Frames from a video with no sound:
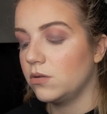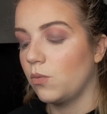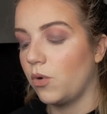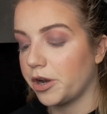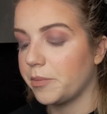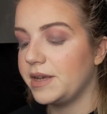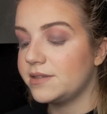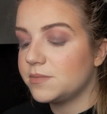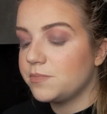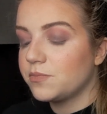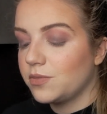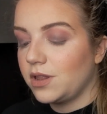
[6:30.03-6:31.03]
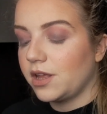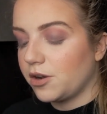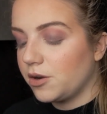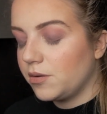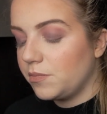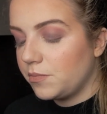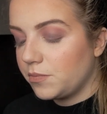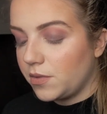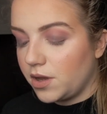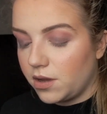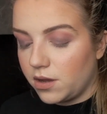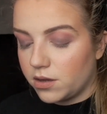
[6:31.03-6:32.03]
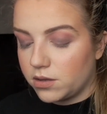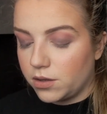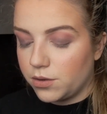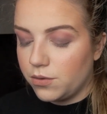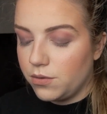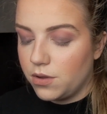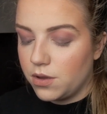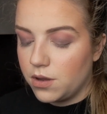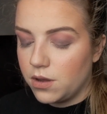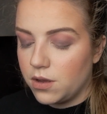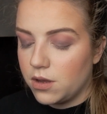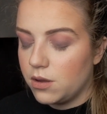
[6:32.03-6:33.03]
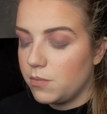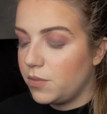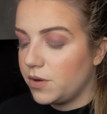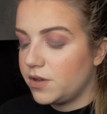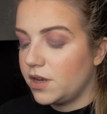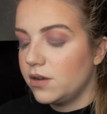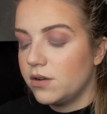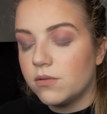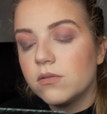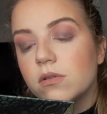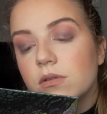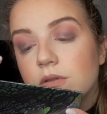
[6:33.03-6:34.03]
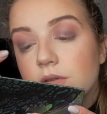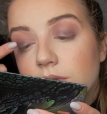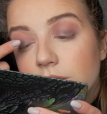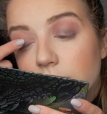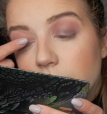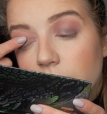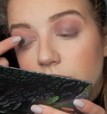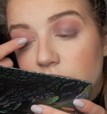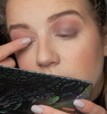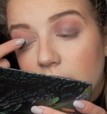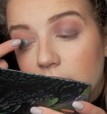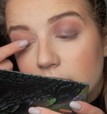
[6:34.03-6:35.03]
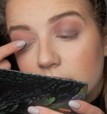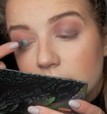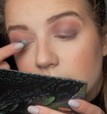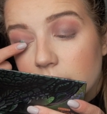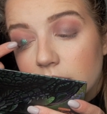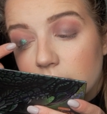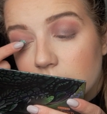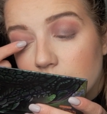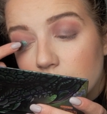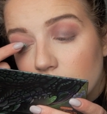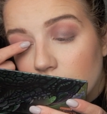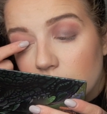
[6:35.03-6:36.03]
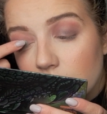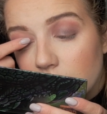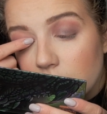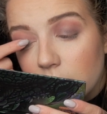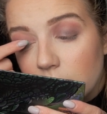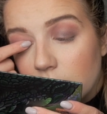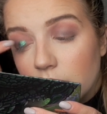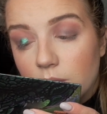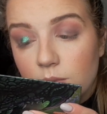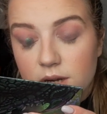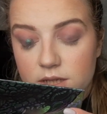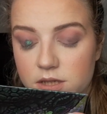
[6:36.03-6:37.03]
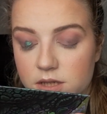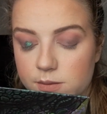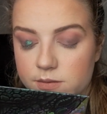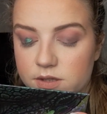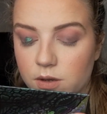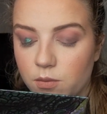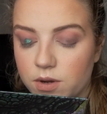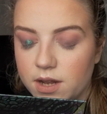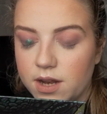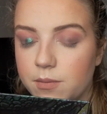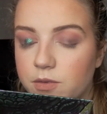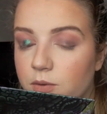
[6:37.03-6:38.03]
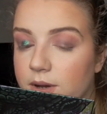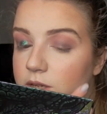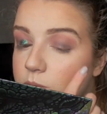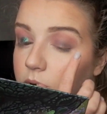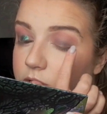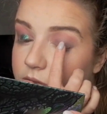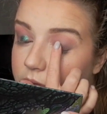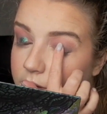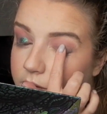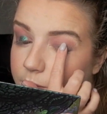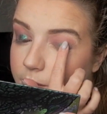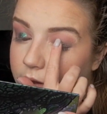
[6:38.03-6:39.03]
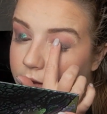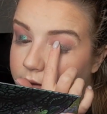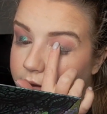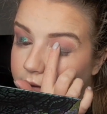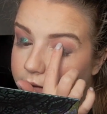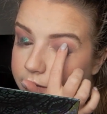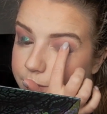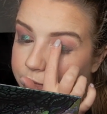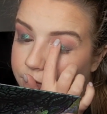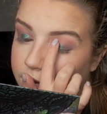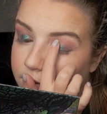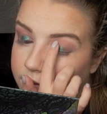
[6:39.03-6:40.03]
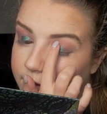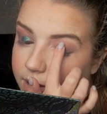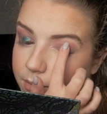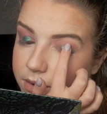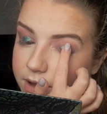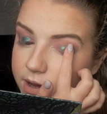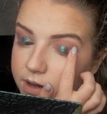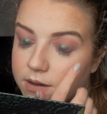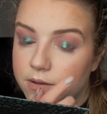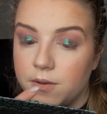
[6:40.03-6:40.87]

water-based glitter glue, but they don't sell it anymore. Which, if someone at MUA is watching this, please bring that back,